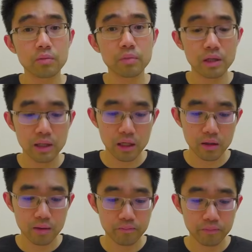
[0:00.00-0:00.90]
be like
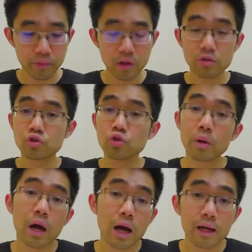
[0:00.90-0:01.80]
a super
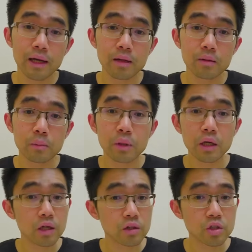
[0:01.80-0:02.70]
high-end
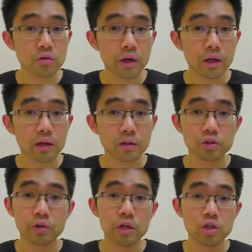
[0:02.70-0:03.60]
beginner string,
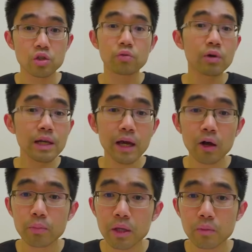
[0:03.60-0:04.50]
so it should really
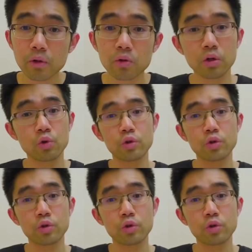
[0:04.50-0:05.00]
help people who are